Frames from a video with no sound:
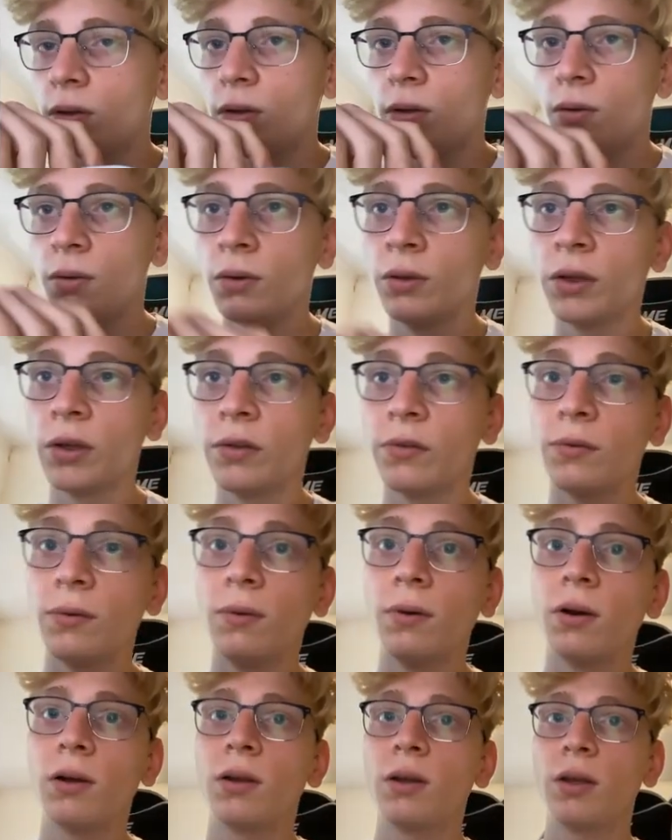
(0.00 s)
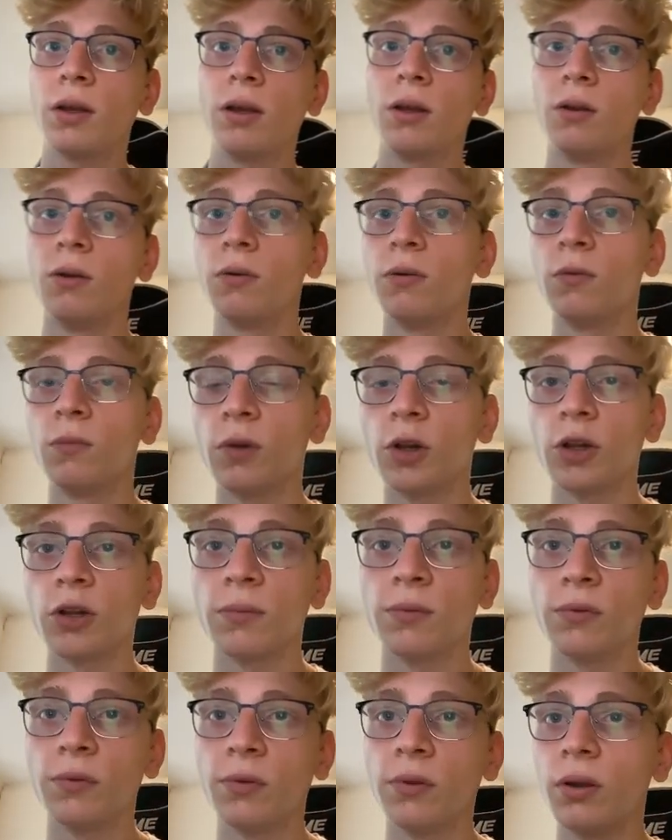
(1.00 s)
Okay, so hello and welcome
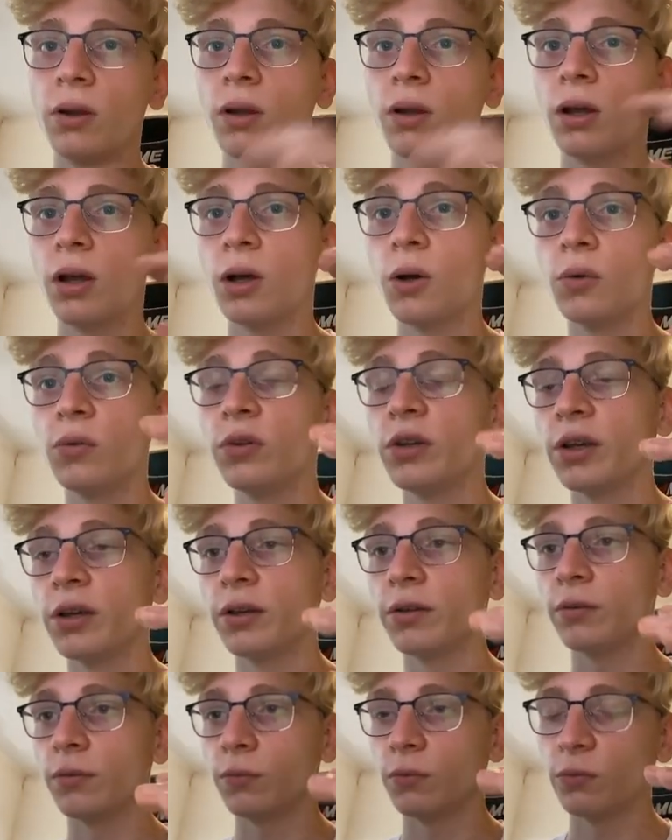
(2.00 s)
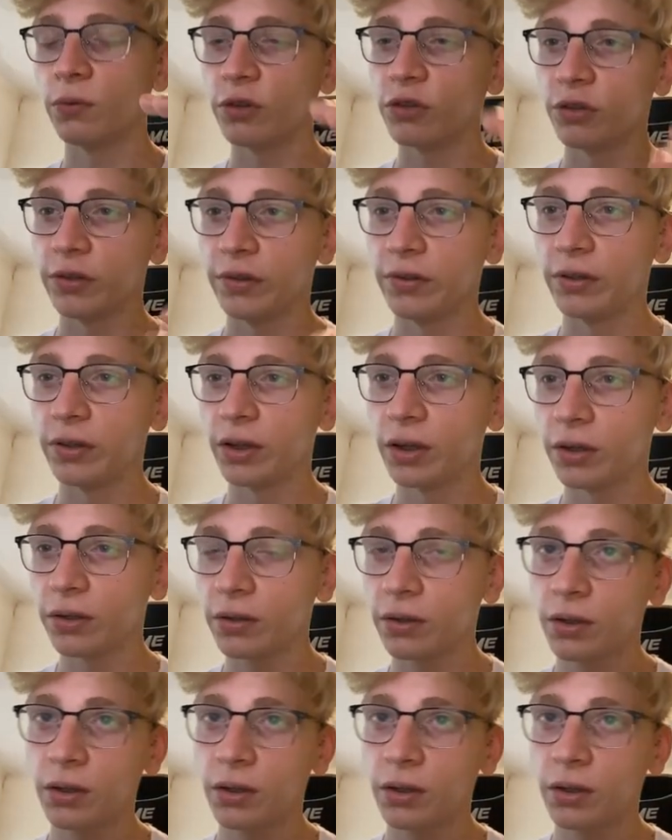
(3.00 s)
to the How to Get Rich Easy Guide.